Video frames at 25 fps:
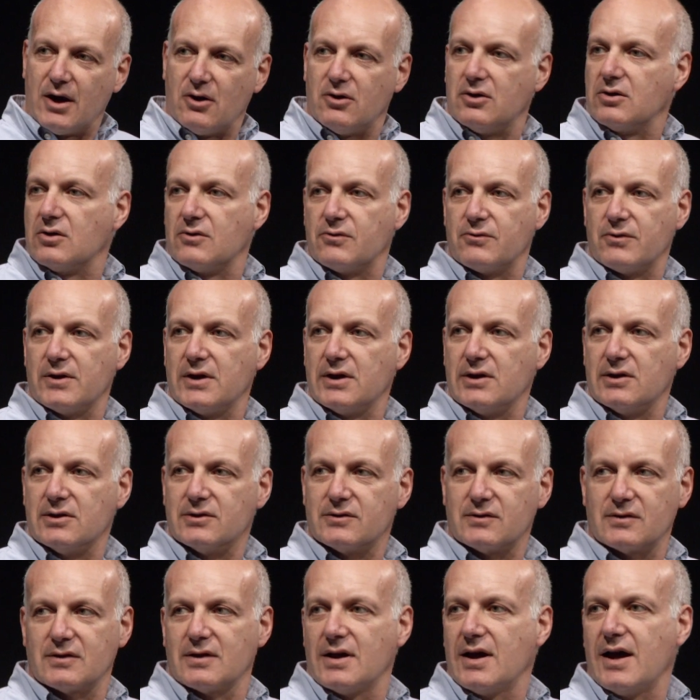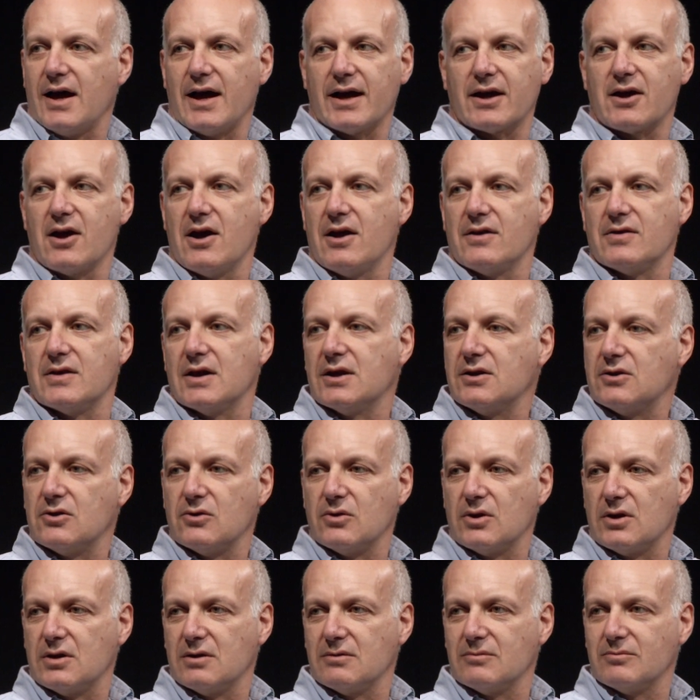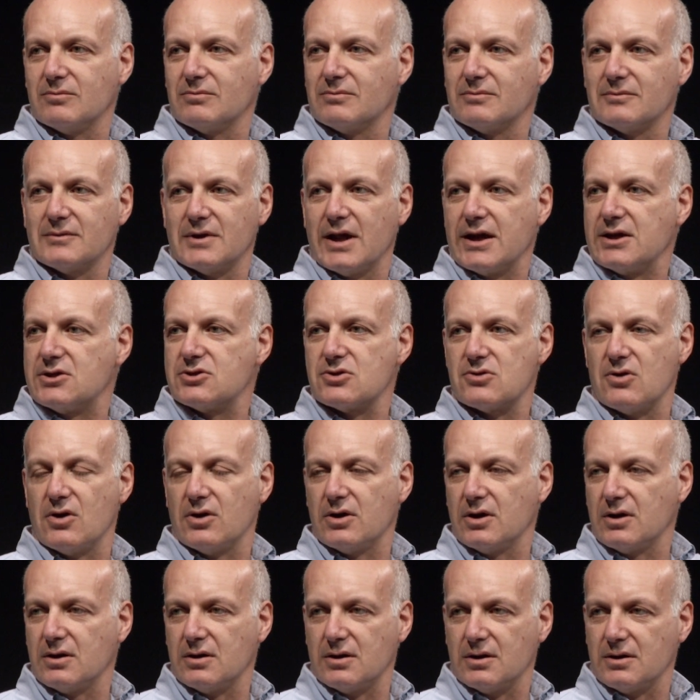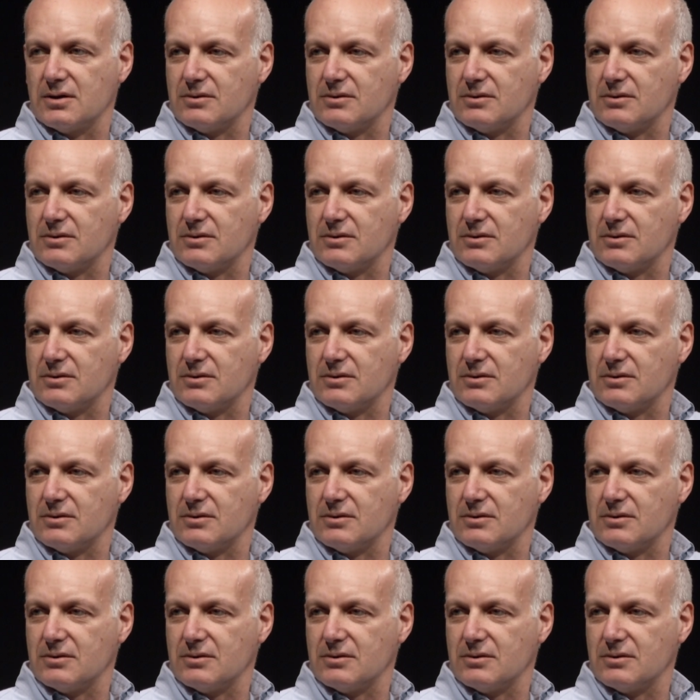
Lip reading: there in the field, I can't then do it later on in